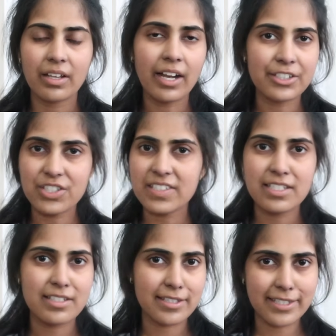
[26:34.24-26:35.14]
I just
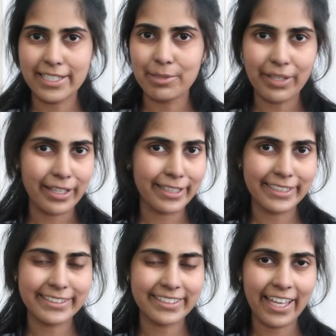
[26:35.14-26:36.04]
need to sleep early
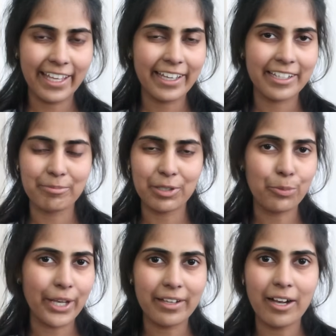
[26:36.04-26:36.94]
today, and I'm going to
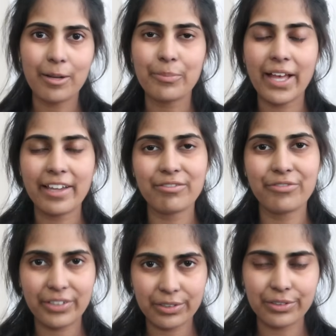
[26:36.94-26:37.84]
wake up and
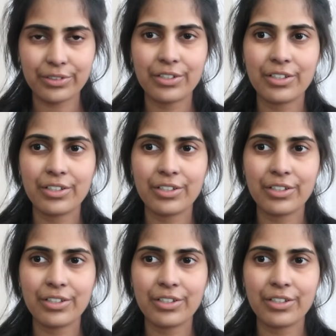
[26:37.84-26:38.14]
feel